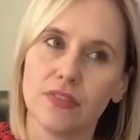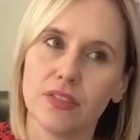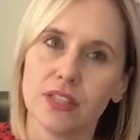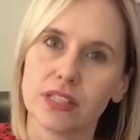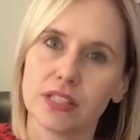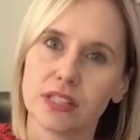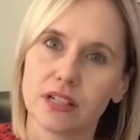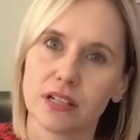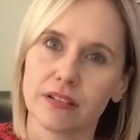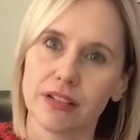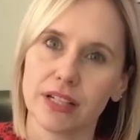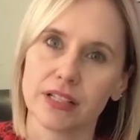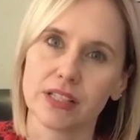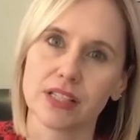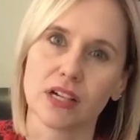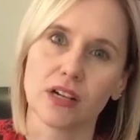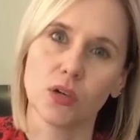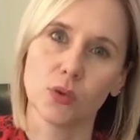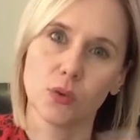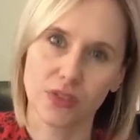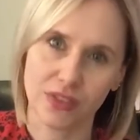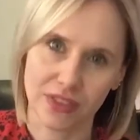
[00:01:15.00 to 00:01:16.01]
scenarios
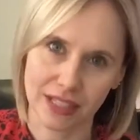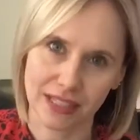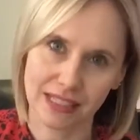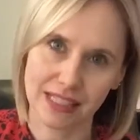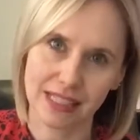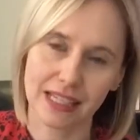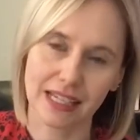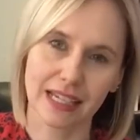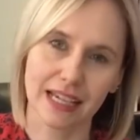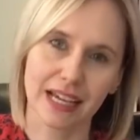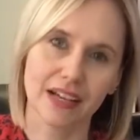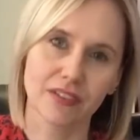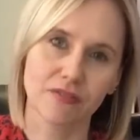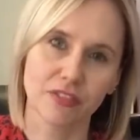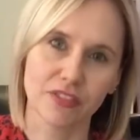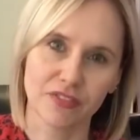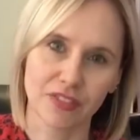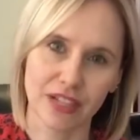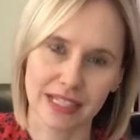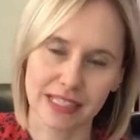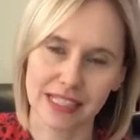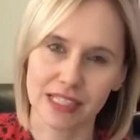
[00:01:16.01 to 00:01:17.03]
are authentic and
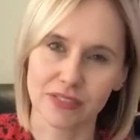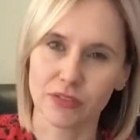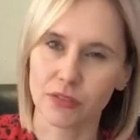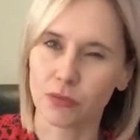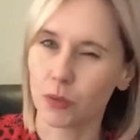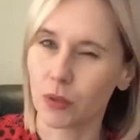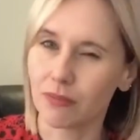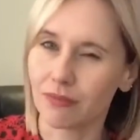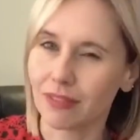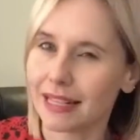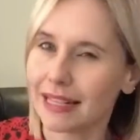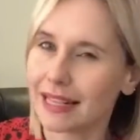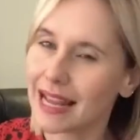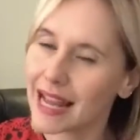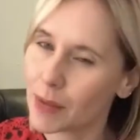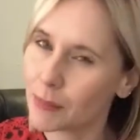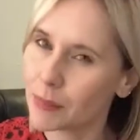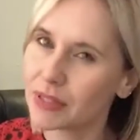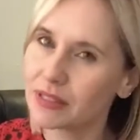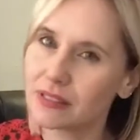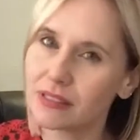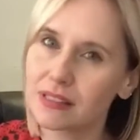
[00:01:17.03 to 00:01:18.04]
reflective of what really
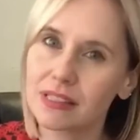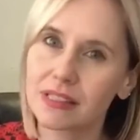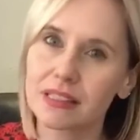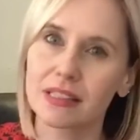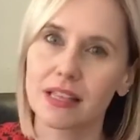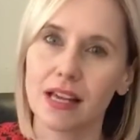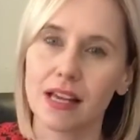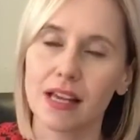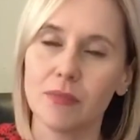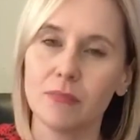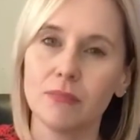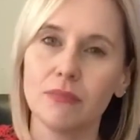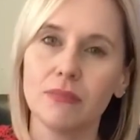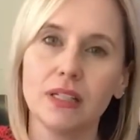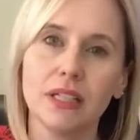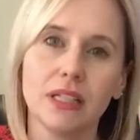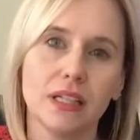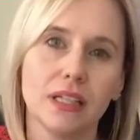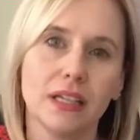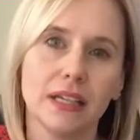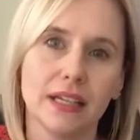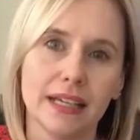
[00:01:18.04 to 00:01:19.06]
happens
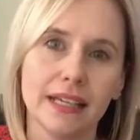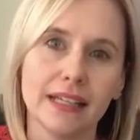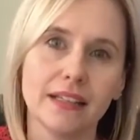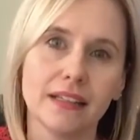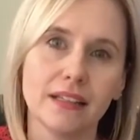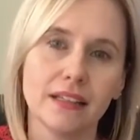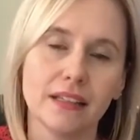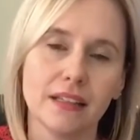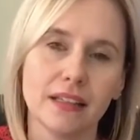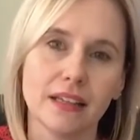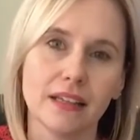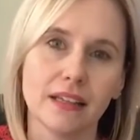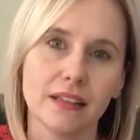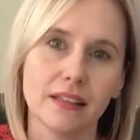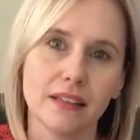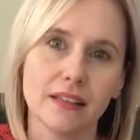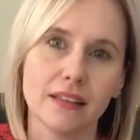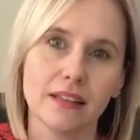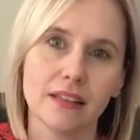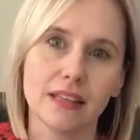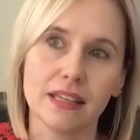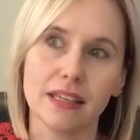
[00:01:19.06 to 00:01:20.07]
in
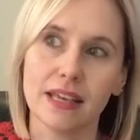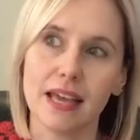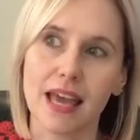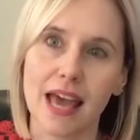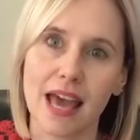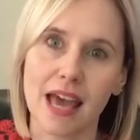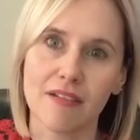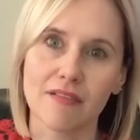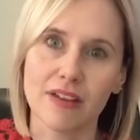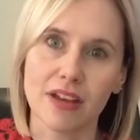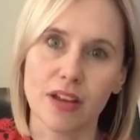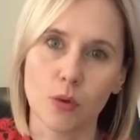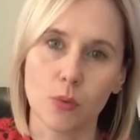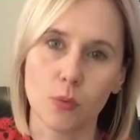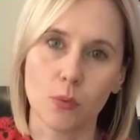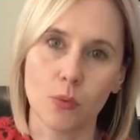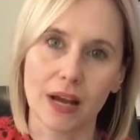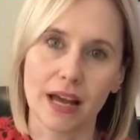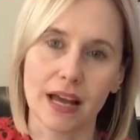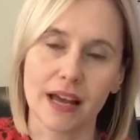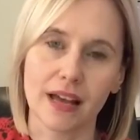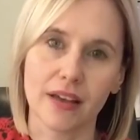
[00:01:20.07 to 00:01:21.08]
the area
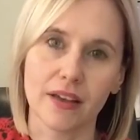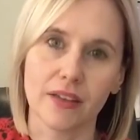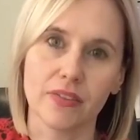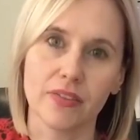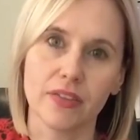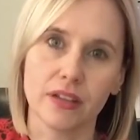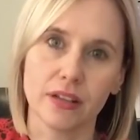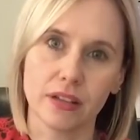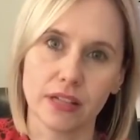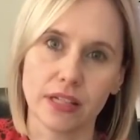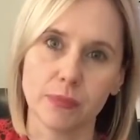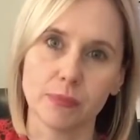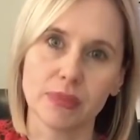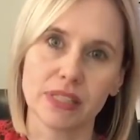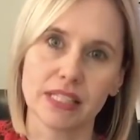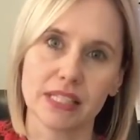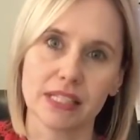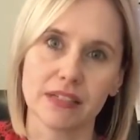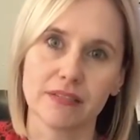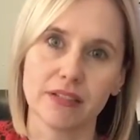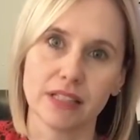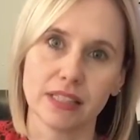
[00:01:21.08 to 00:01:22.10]
where the learning
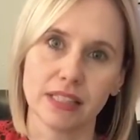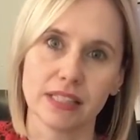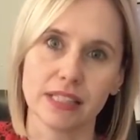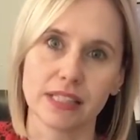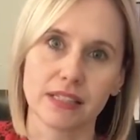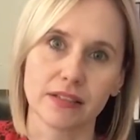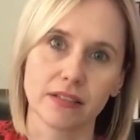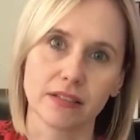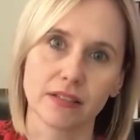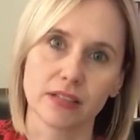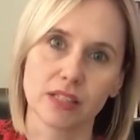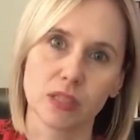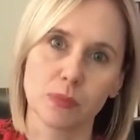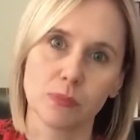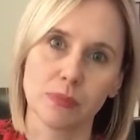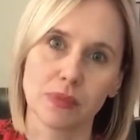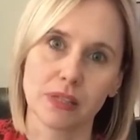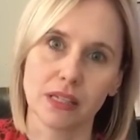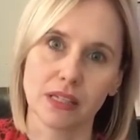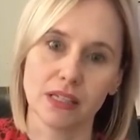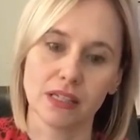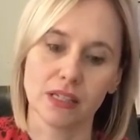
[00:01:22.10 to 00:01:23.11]
material is going to
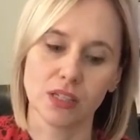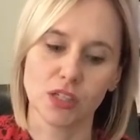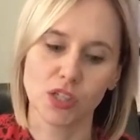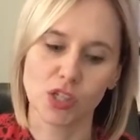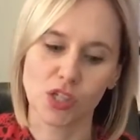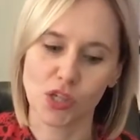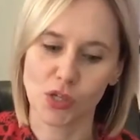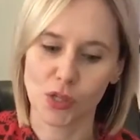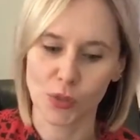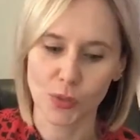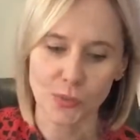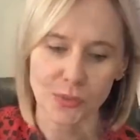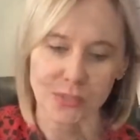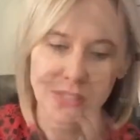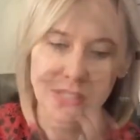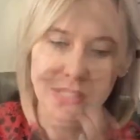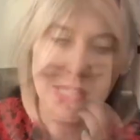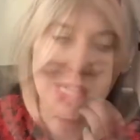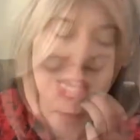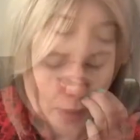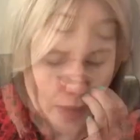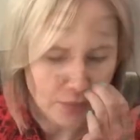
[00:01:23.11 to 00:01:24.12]
be
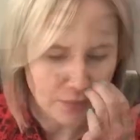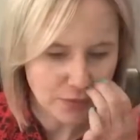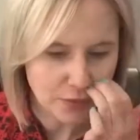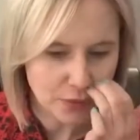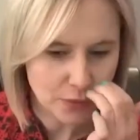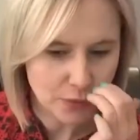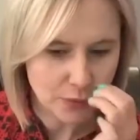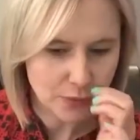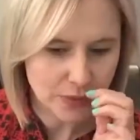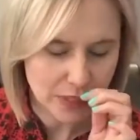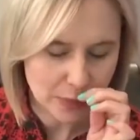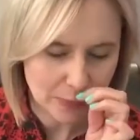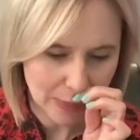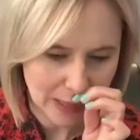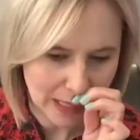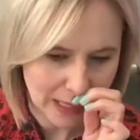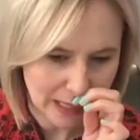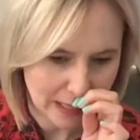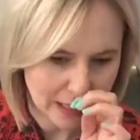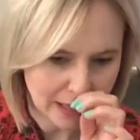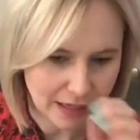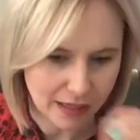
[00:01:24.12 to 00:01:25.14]
used. If you
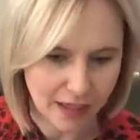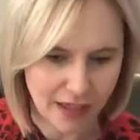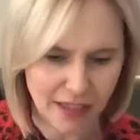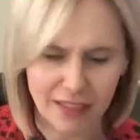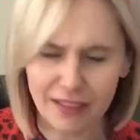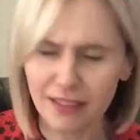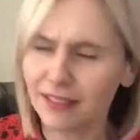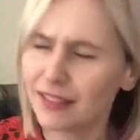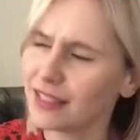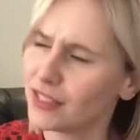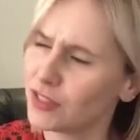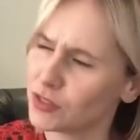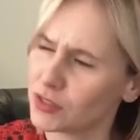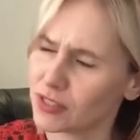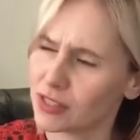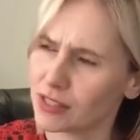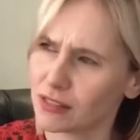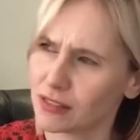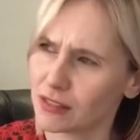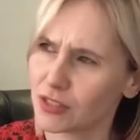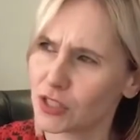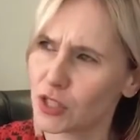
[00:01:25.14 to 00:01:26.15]
speak, I think they
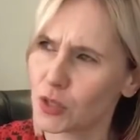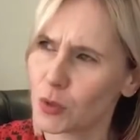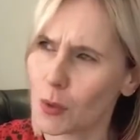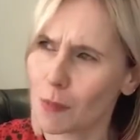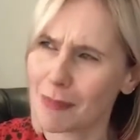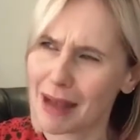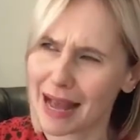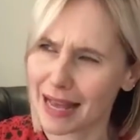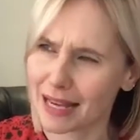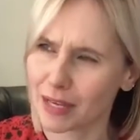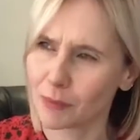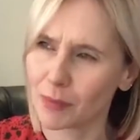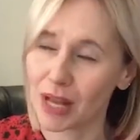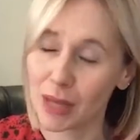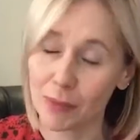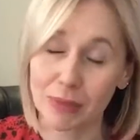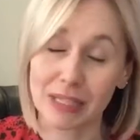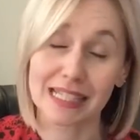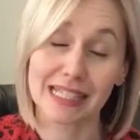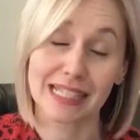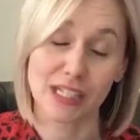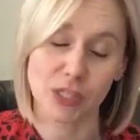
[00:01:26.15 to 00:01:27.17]
use to a man, but I'm
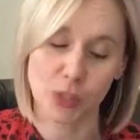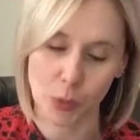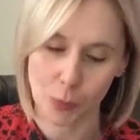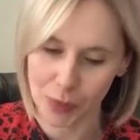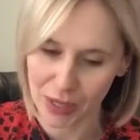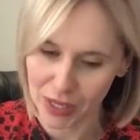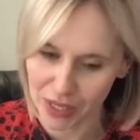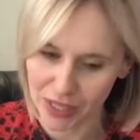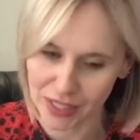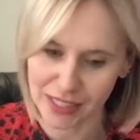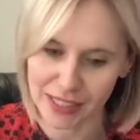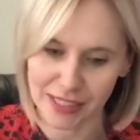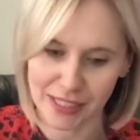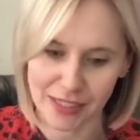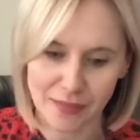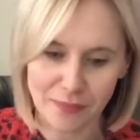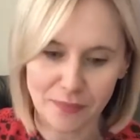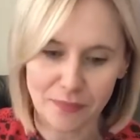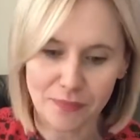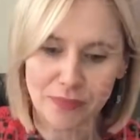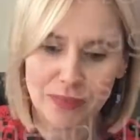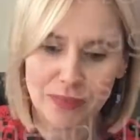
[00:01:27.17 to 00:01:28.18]
going to say to a person,